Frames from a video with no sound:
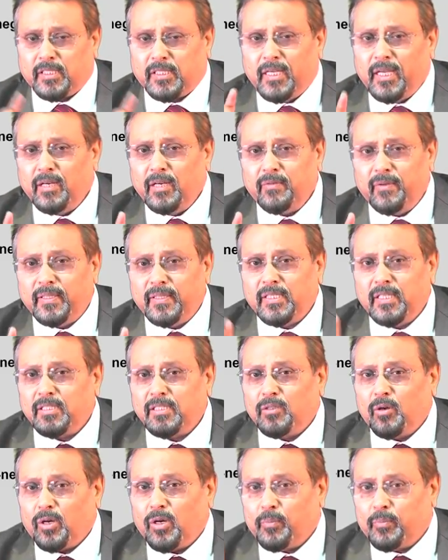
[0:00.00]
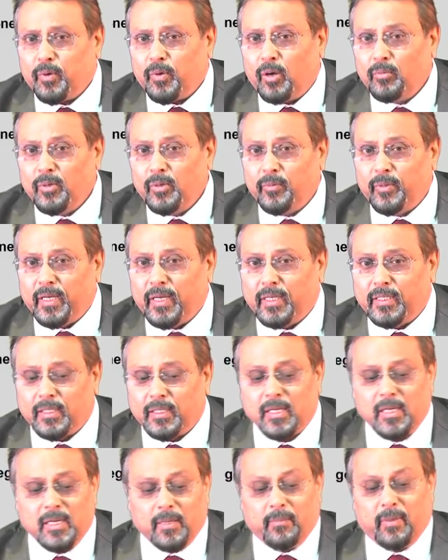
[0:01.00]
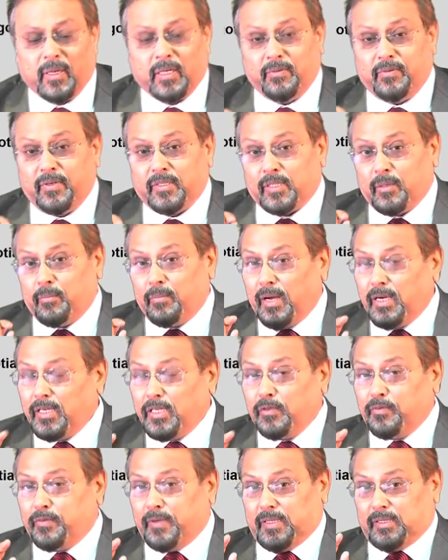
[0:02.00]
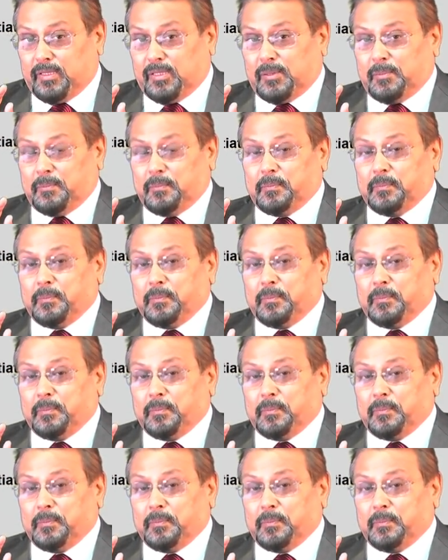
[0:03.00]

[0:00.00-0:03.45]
Single phase is not a problem really, but if it's a multi-phase,